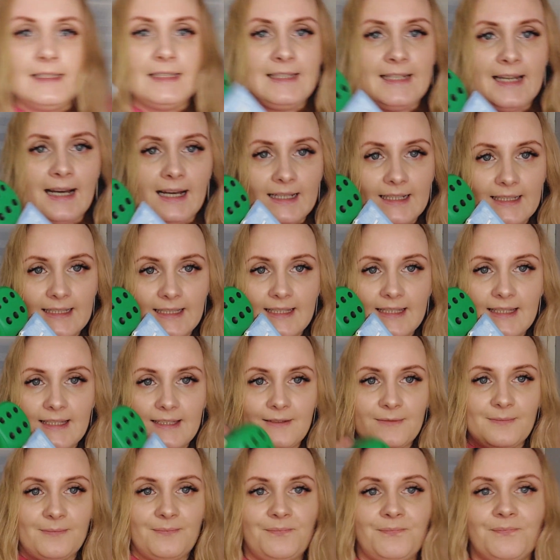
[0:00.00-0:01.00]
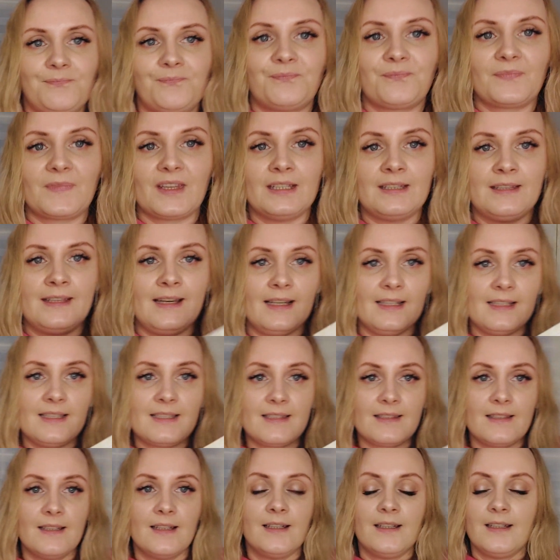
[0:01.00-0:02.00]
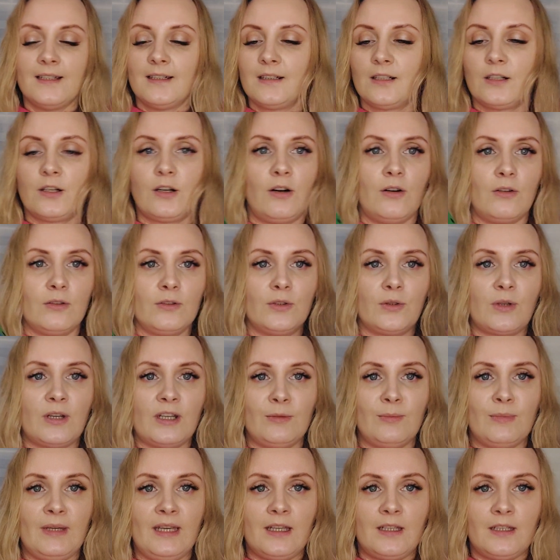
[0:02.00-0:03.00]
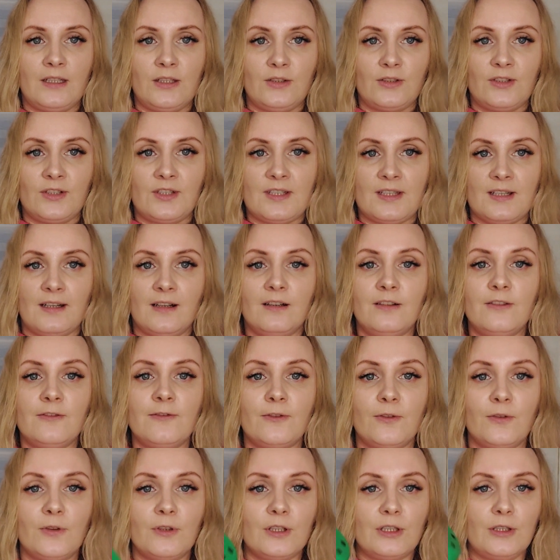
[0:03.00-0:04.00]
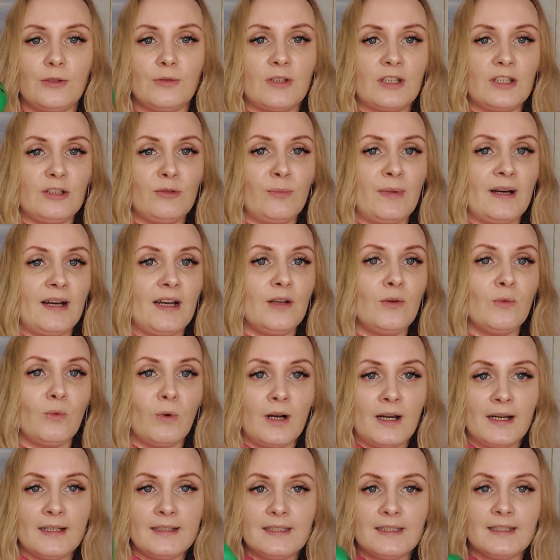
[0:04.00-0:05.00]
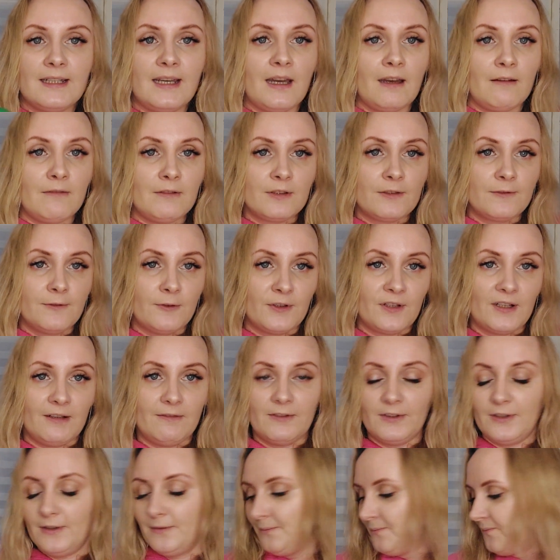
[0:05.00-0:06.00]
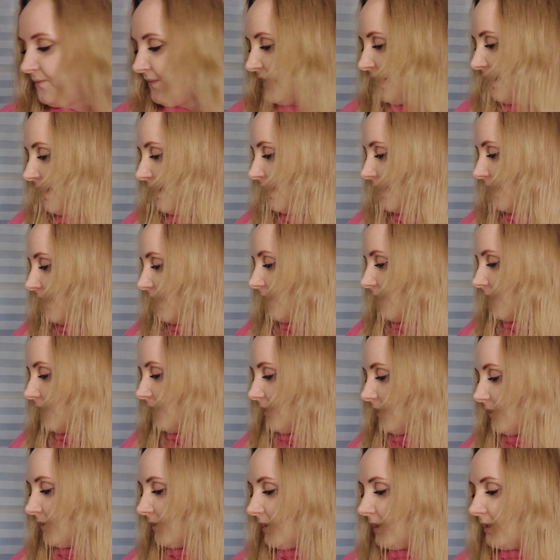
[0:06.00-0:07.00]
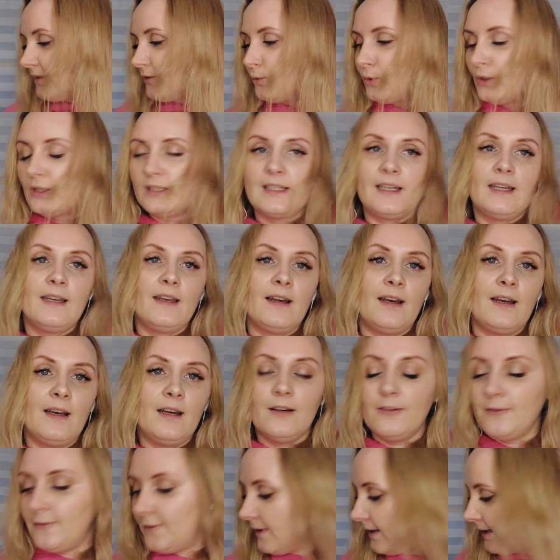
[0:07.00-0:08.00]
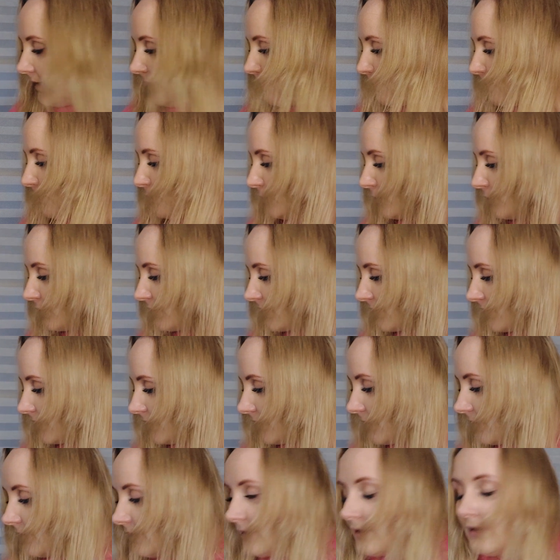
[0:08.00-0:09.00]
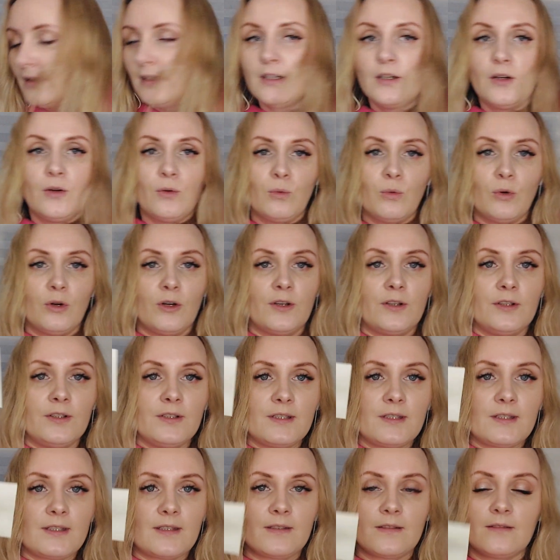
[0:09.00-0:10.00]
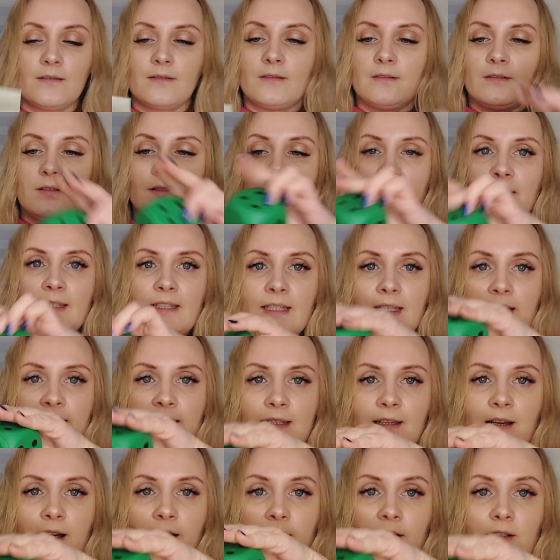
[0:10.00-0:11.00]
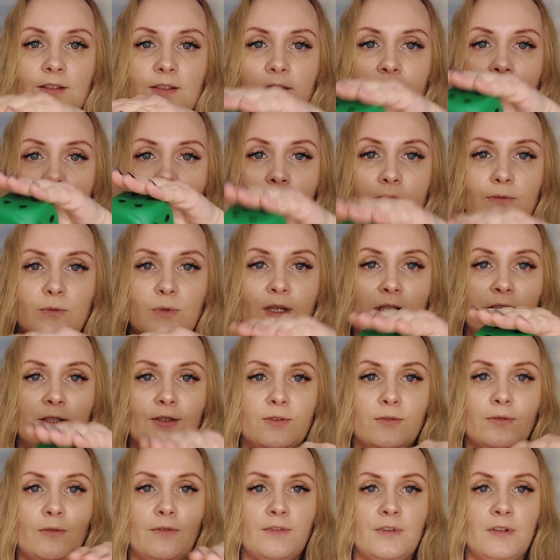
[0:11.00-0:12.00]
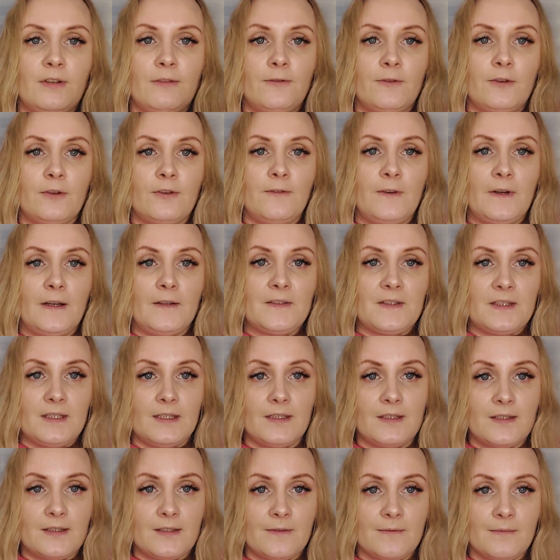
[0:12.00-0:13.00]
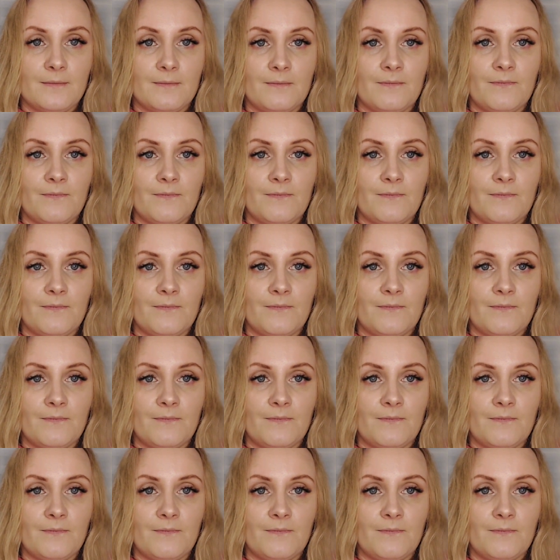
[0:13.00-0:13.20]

dice. Dice you can make yourself, or you can buy one and have it forever. And then what I have, I put words, 6 cards, 1, 2, 3, 4, 5, 6.